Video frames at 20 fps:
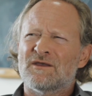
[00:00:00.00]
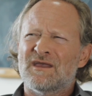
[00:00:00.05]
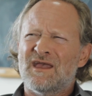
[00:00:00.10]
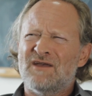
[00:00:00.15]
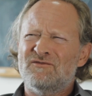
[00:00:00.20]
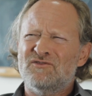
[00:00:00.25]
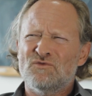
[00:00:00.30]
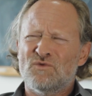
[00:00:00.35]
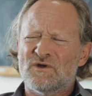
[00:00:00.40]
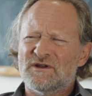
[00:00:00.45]

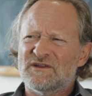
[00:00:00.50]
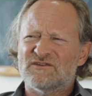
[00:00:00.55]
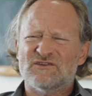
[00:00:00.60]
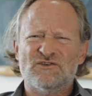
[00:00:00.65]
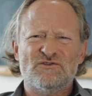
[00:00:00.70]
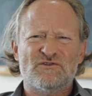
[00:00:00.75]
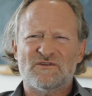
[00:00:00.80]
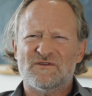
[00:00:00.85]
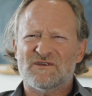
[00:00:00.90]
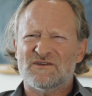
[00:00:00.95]
everyone is
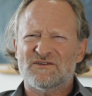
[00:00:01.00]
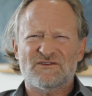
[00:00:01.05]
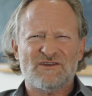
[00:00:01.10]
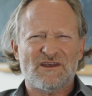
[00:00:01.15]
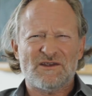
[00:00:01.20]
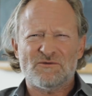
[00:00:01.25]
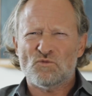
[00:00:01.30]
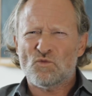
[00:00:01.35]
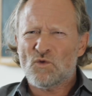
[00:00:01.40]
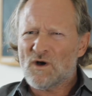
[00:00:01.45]
using the
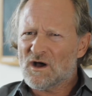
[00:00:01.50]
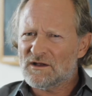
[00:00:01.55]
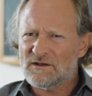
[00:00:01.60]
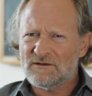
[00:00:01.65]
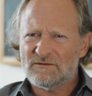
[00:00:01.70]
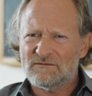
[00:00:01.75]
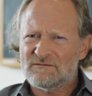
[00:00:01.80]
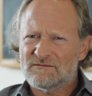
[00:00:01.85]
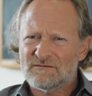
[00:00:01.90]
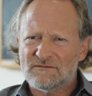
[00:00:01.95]
same one.
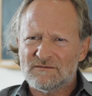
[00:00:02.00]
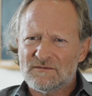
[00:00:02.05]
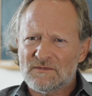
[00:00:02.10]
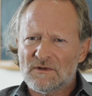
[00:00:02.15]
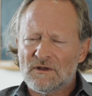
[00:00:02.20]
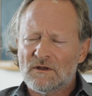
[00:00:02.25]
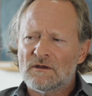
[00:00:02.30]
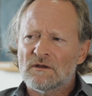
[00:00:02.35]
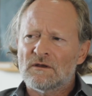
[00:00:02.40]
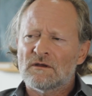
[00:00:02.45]

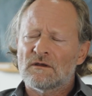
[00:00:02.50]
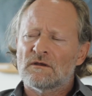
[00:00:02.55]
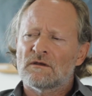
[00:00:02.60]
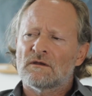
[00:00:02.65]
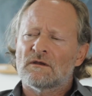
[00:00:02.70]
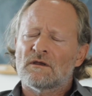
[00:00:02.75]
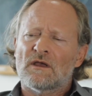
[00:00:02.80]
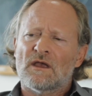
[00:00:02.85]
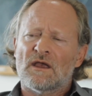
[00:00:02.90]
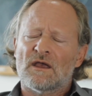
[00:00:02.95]

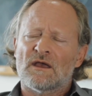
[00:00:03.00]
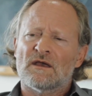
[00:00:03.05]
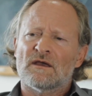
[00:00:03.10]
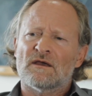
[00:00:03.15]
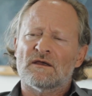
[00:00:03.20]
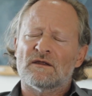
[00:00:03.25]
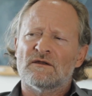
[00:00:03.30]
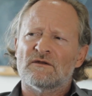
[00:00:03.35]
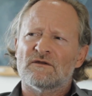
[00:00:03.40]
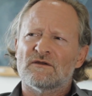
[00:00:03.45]

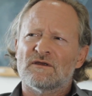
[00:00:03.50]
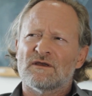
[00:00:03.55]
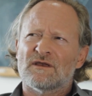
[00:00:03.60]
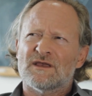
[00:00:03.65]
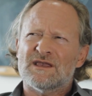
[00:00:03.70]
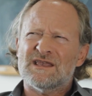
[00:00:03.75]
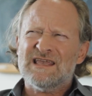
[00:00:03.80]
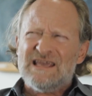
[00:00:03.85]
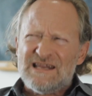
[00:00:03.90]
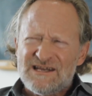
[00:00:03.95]
And
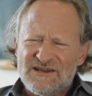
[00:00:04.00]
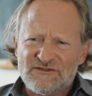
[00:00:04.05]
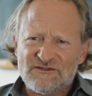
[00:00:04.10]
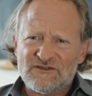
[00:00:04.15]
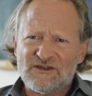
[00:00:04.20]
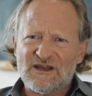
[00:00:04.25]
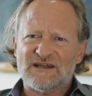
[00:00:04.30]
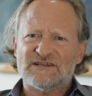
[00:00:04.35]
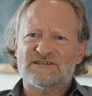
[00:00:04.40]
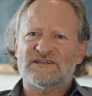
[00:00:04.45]
it is
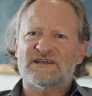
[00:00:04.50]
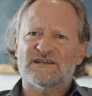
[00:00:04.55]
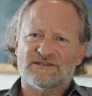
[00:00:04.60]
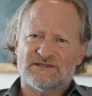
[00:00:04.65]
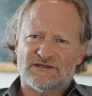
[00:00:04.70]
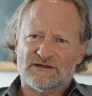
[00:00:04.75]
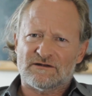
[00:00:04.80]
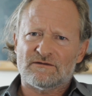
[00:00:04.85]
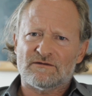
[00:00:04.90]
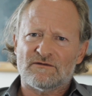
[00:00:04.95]

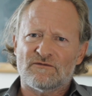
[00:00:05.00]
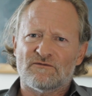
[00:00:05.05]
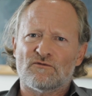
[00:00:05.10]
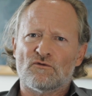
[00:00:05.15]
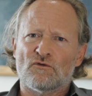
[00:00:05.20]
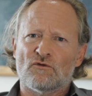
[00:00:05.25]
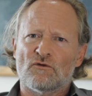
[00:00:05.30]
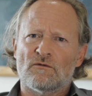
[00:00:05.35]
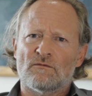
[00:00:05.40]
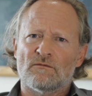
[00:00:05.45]
dictating the
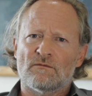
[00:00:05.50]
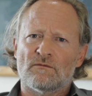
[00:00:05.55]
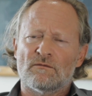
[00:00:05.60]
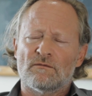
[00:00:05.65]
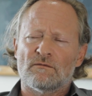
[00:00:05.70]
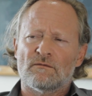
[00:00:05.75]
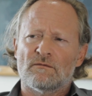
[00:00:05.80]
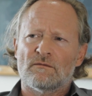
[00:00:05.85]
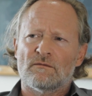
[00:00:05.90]
form